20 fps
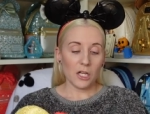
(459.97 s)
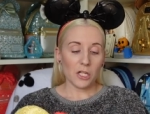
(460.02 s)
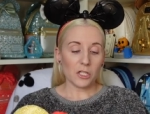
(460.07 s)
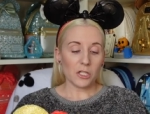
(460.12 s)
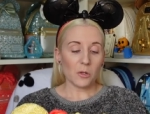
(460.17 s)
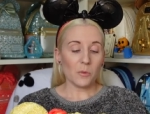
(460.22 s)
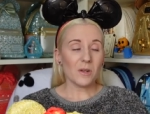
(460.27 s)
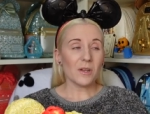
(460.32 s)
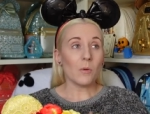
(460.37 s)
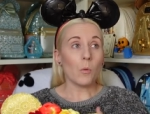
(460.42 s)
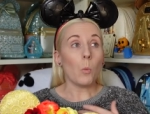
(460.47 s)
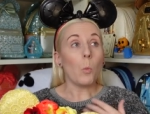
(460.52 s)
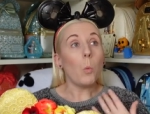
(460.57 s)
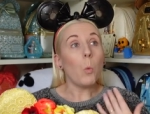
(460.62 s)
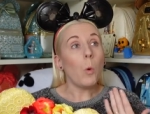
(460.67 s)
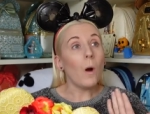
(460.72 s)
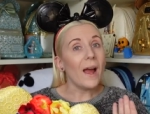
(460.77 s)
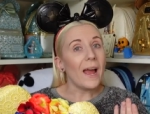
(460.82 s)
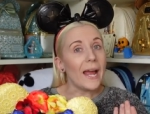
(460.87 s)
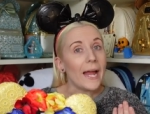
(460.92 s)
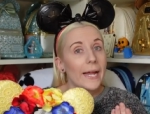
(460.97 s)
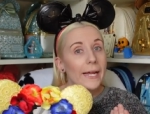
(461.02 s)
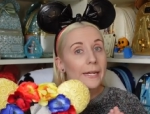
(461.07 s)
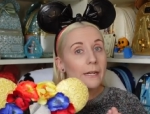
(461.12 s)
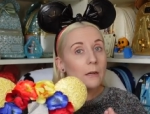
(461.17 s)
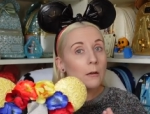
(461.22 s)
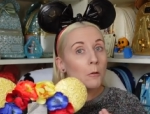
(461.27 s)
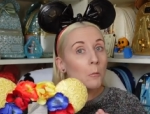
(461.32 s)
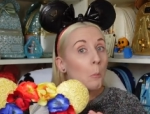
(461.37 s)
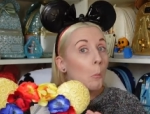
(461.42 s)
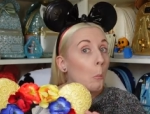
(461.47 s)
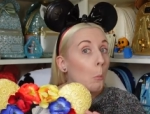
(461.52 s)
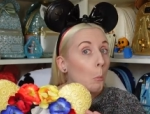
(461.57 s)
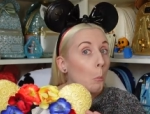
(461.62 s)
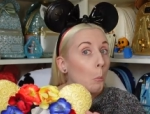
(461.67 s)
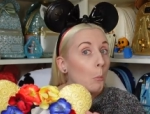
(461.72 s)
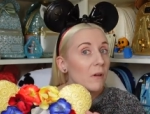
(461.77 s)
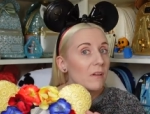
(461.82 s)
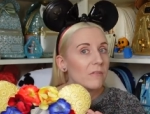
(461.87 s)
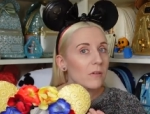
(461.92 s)
So in a way,
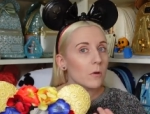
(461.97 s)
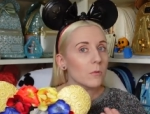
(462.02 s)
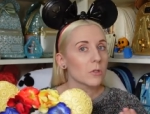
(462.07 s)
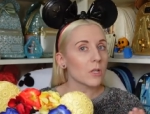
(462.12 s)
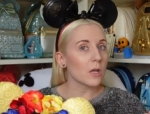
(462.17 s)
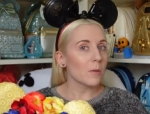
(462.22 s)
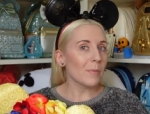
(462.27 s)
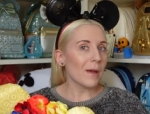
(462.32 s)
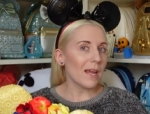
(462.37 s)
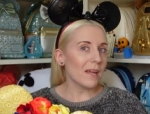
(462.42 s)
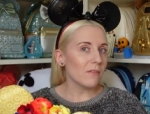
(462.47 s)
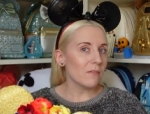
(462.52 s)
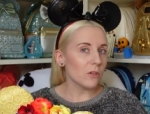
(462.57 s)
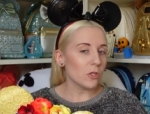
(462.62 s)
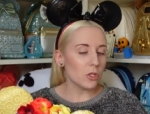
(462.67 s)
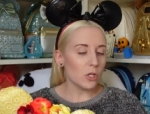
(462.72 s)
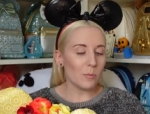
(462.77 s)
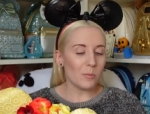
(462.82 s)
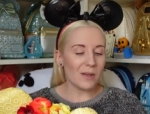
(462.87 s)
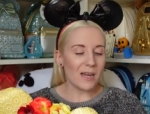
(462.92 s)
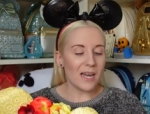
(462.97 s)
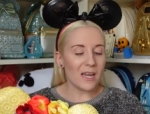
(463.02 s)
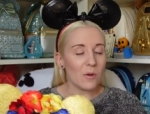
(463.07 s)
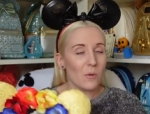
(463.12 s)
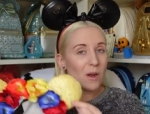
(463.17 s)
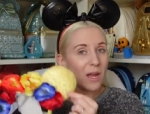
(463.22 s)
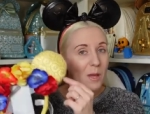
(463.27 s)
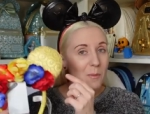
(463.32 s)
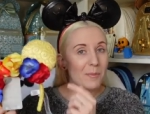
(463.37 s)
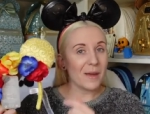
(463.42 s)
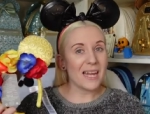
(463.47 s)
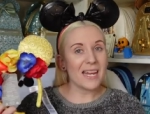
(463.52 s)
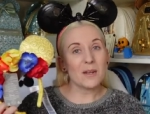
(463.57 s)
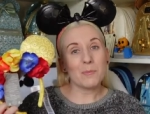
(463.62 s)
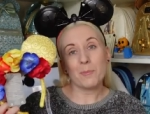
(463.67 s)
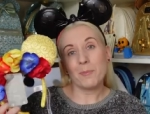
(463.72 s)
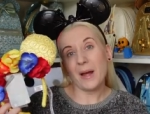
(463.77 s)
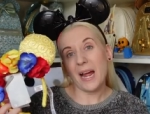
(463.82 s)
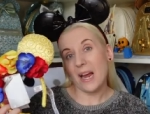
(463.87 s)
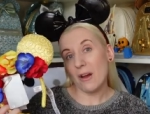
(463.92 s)
if I was going to pay for the shipping anyway, I paid
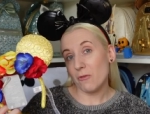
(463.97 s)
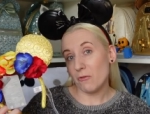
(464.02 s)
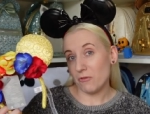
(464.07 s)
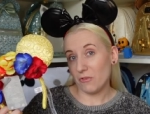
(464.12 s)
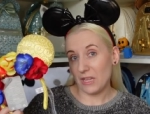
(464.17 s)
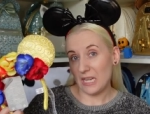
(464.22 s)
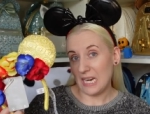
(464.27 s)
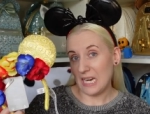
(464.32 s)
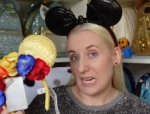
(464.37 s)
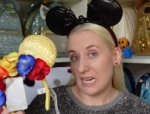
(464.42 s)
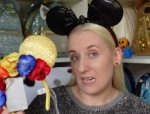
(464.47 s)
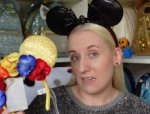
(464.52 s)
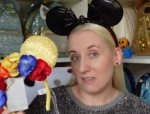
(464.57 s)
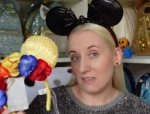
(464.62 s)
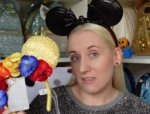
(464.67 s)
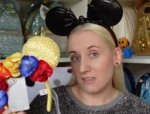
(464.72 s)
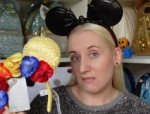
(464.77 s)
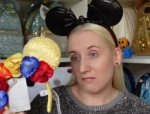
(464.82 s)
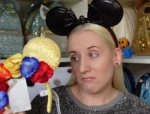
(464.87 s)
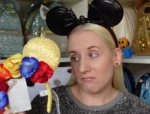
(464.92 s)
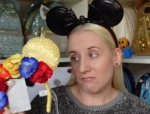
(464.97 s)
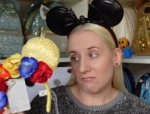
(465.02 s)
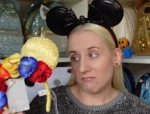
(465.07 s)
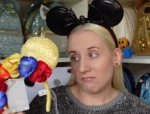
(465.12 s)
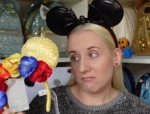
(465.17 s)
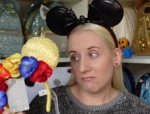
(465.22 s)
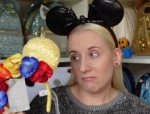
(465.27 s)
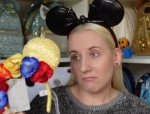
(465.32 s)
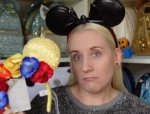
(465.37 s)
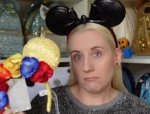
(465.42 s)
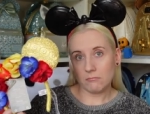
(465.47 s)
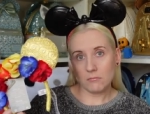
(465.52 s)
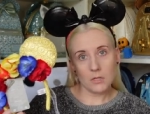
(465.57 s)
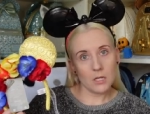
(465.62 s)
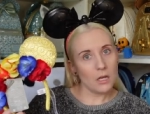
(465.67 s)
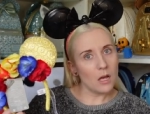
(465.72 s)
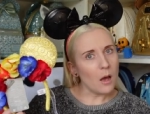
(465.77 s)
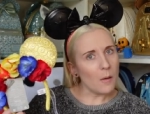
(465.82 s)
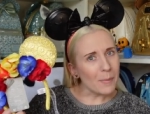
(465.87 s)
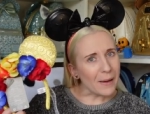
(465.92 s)
£1 for the ears.
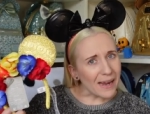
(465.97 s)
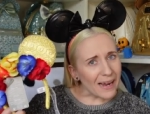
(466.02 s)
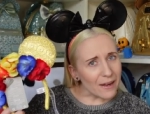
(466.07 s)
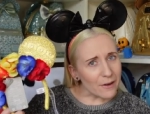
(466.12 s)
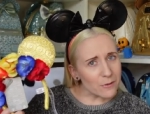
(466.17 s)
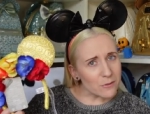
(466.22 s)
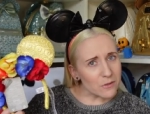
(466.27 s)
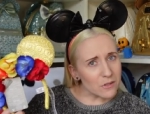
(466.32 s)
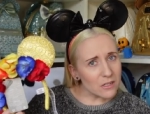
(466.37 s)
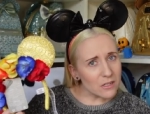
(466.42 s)
£1?